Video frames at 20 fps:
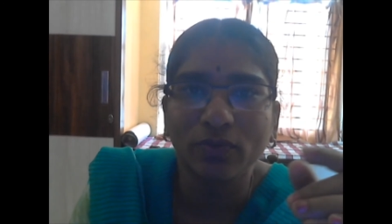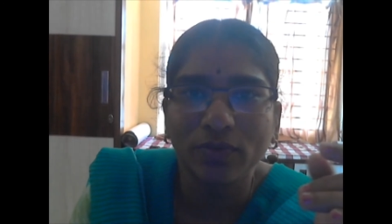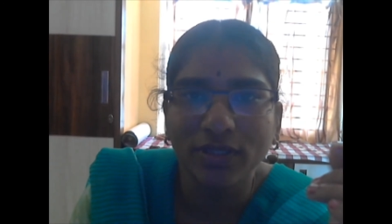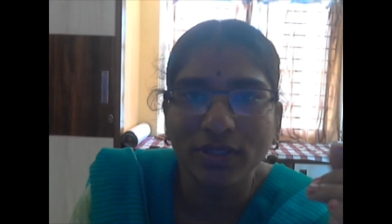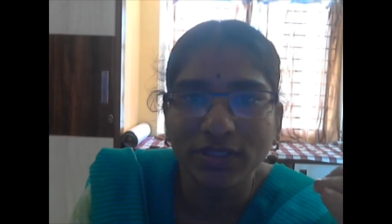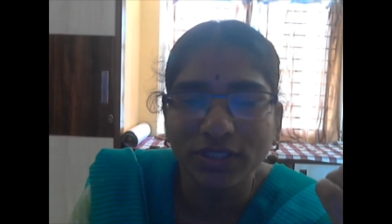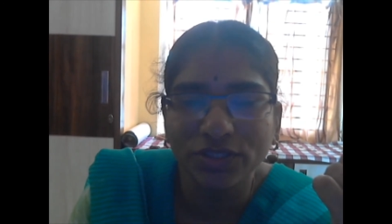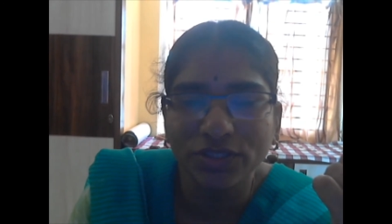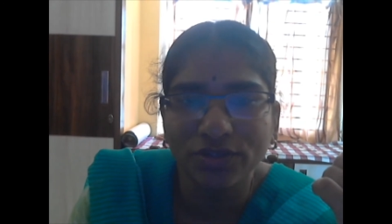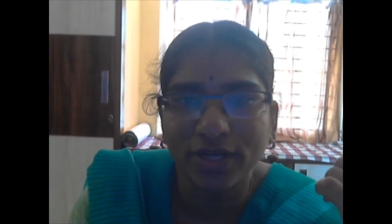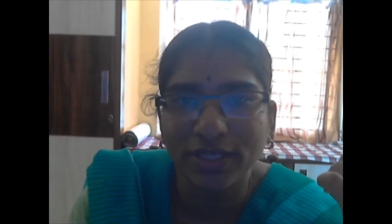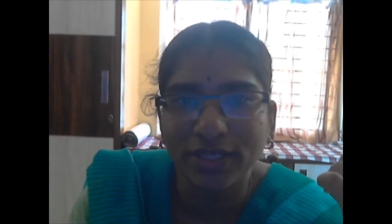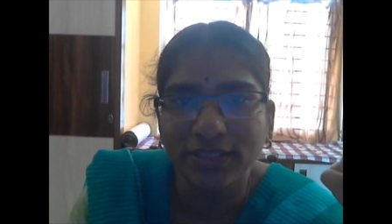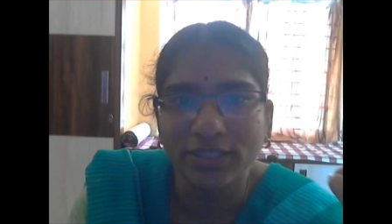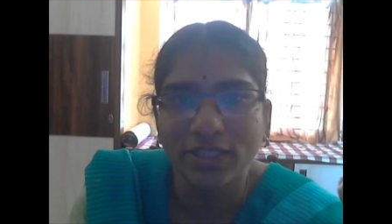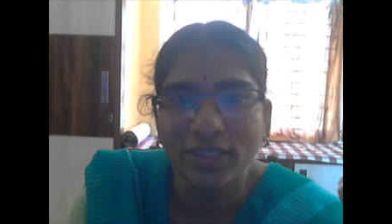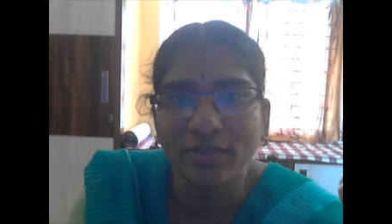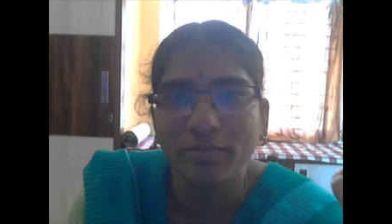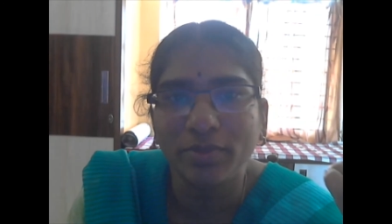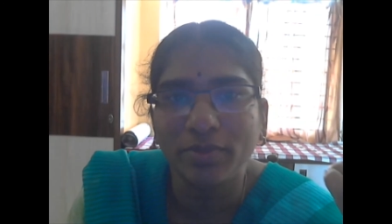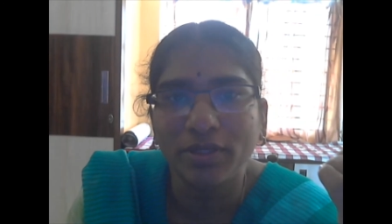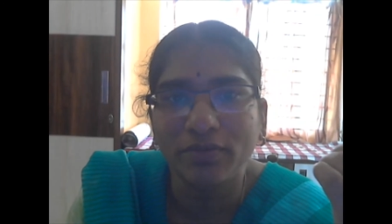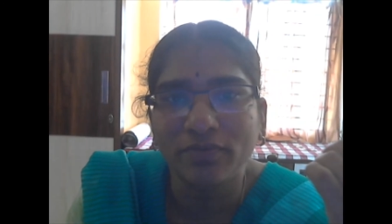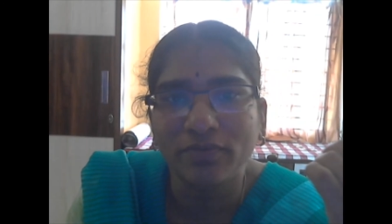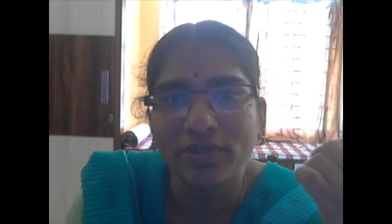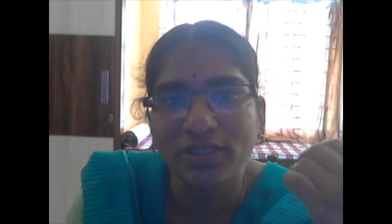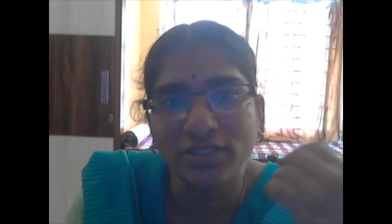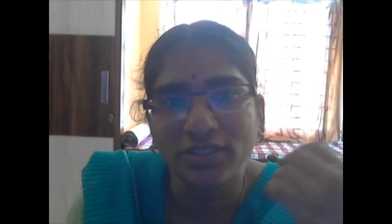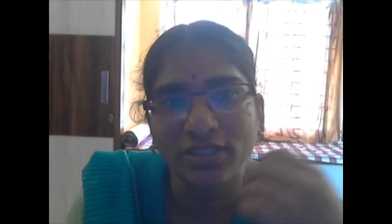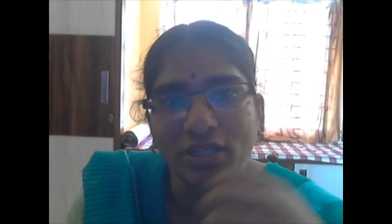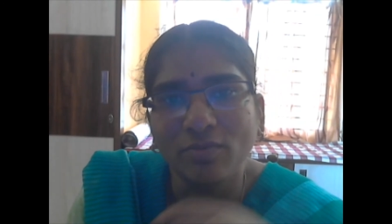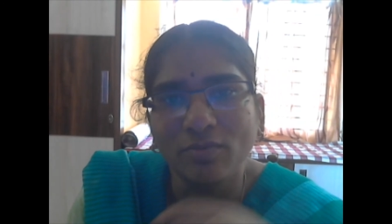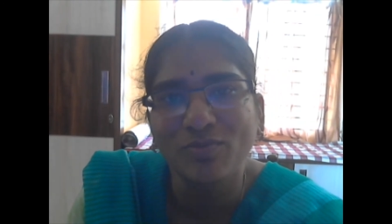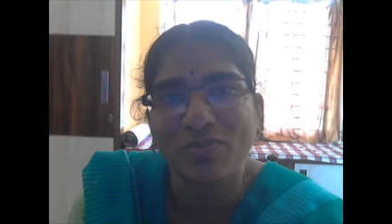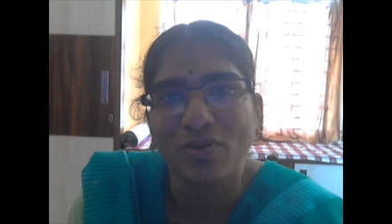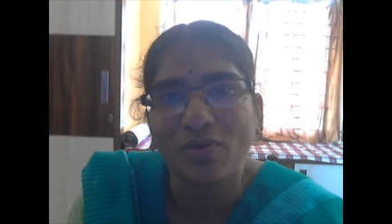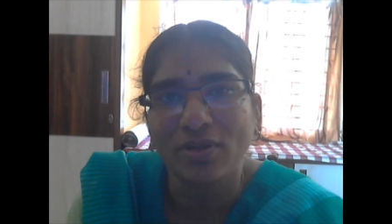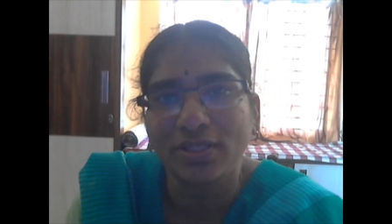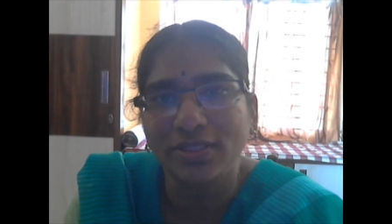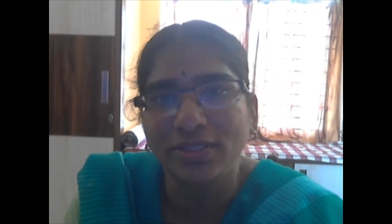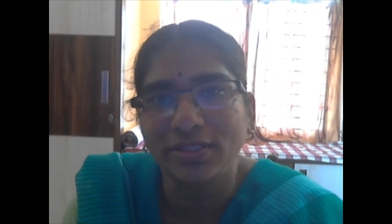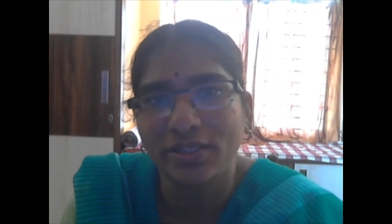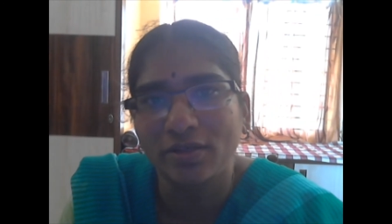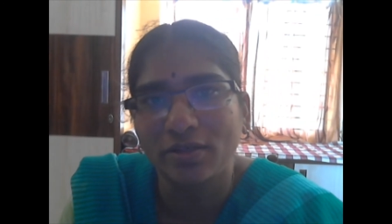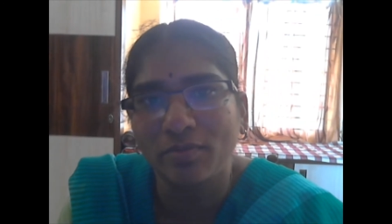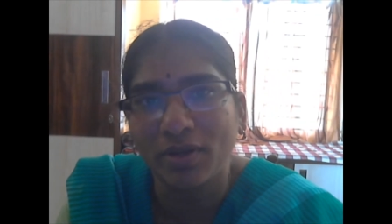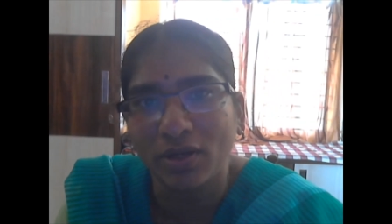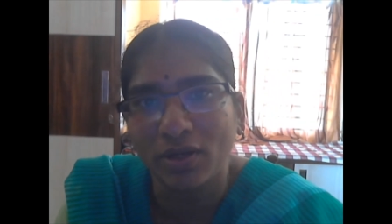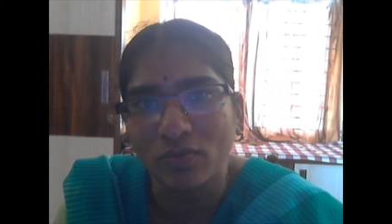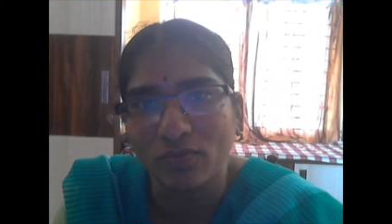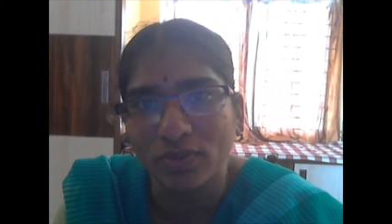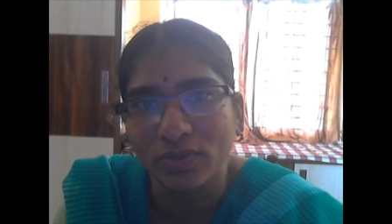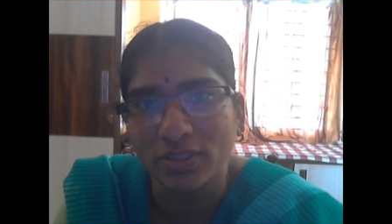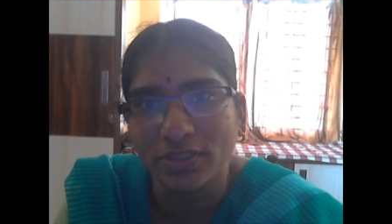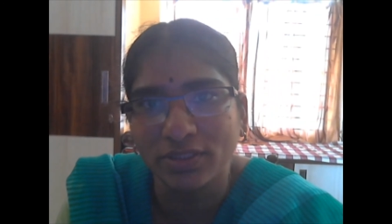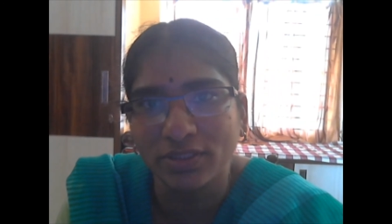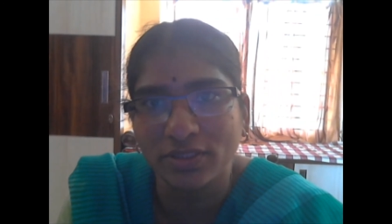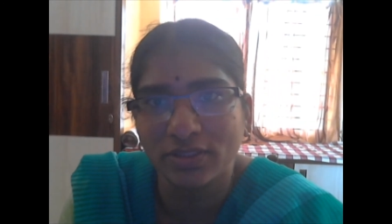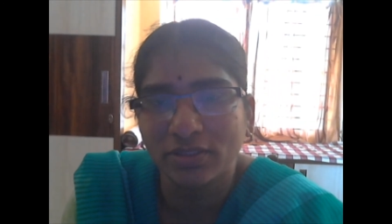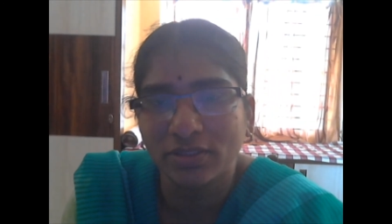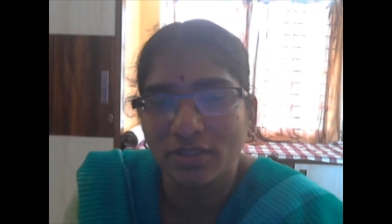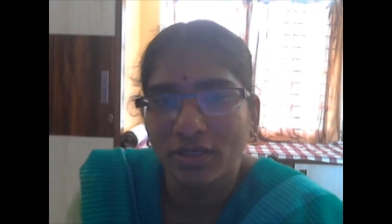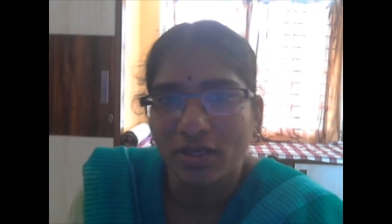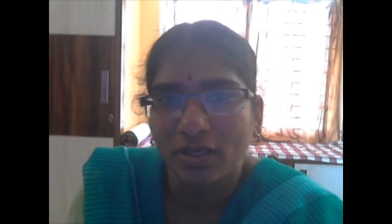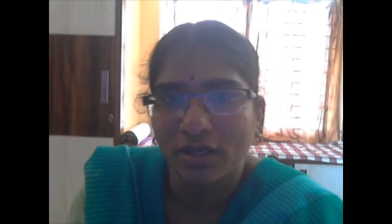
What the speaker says: words, trisyllabic words, and polysyllabic words.